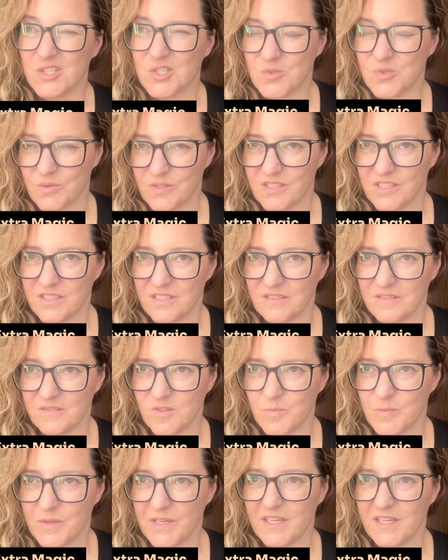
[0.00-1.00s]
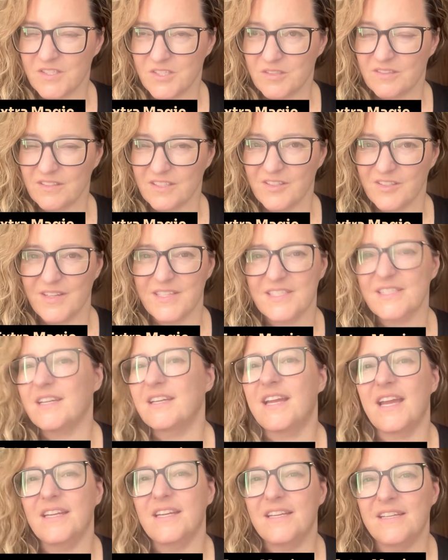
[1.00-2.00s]
a shorter cruise, because you're literally
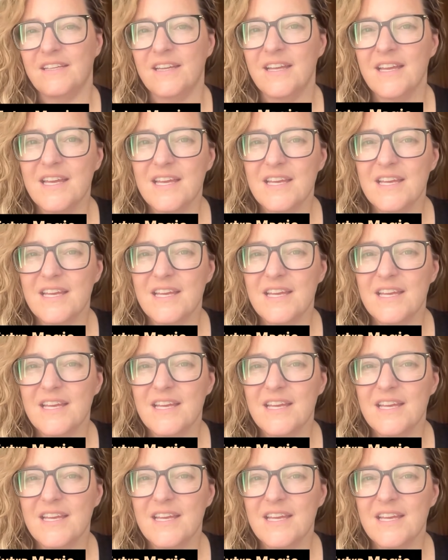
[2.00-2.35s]
dedicating,